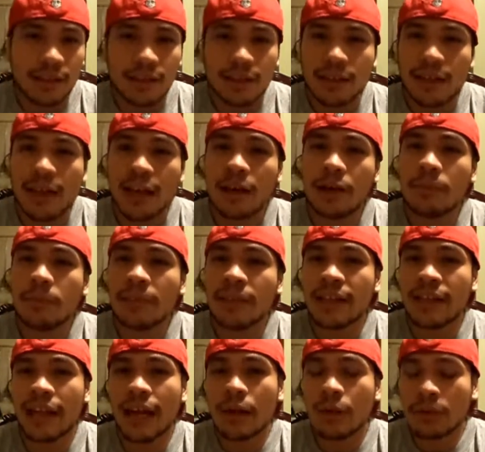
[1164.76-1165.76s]
how many
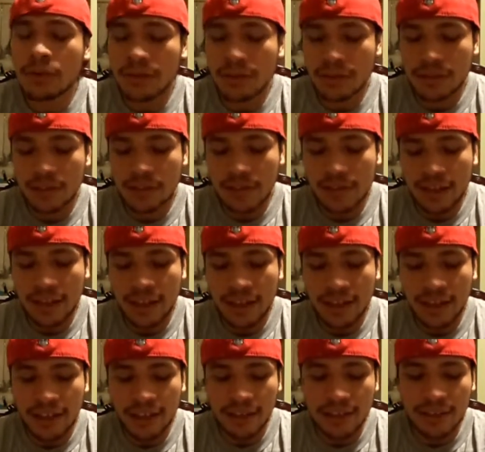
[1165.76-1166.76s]
hours
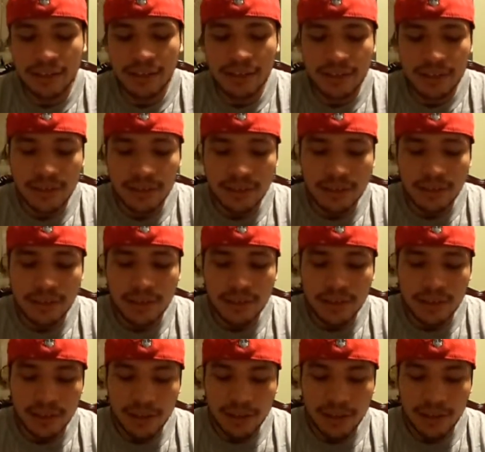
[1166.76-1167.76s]
can
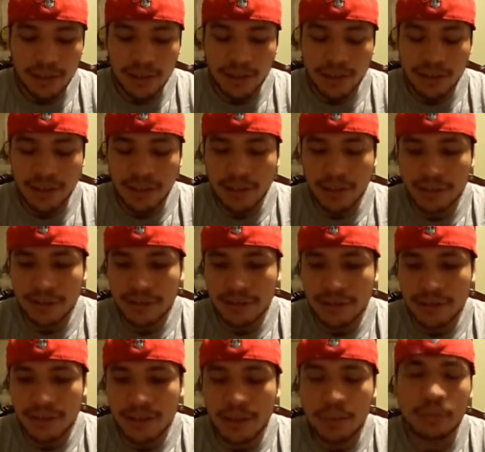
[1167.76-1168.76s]
a
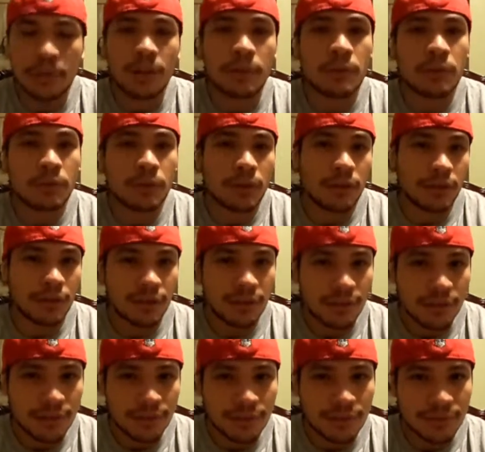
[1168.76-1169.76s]
plumber work?
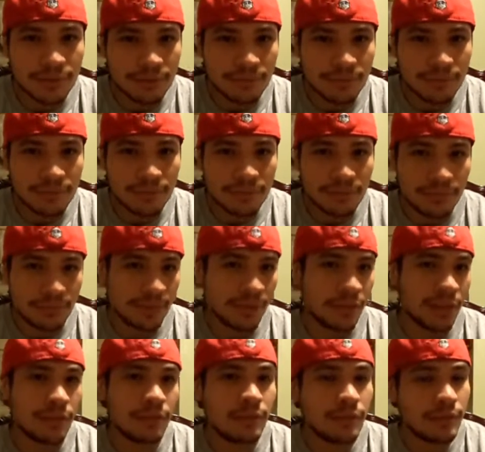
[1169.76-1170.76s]

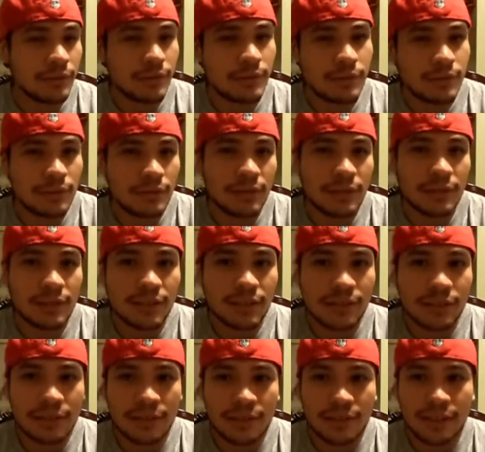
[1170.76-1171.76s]

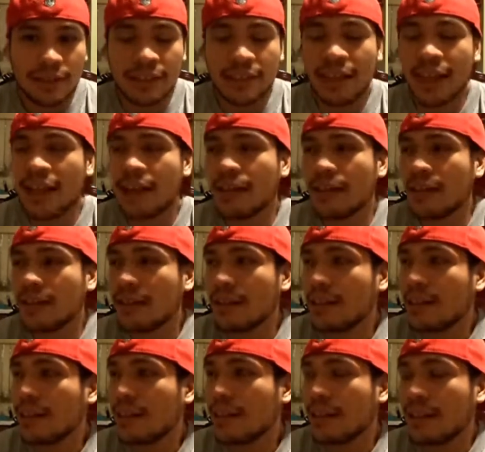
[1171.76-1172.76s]
He can't.
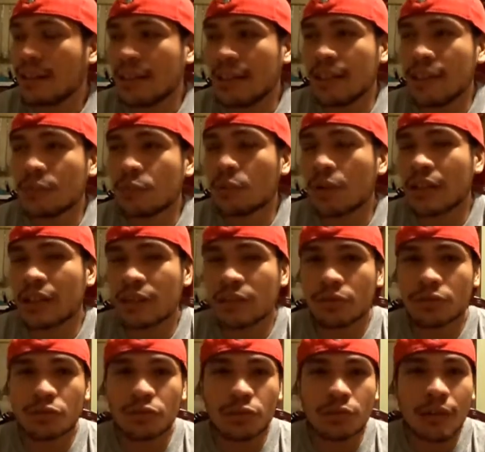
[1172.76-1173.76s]
He's working
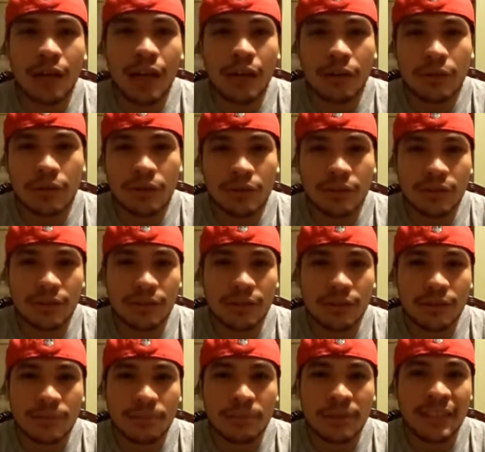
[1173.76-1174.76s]
those 2 hours,
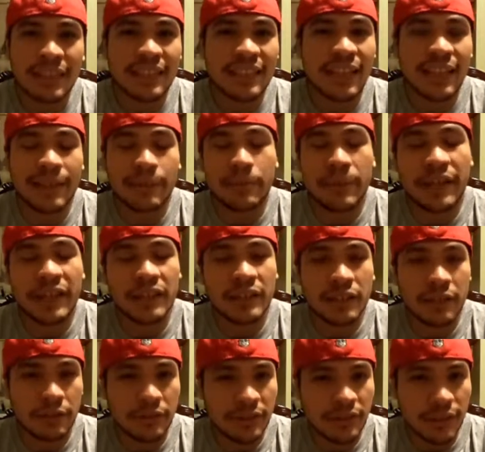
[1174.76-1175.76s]
but he's getting paid
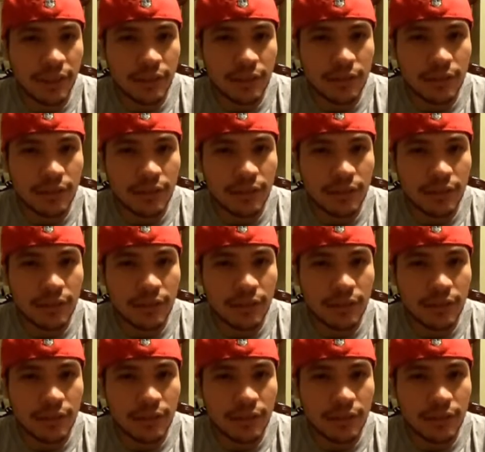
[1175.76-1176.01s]
another 6.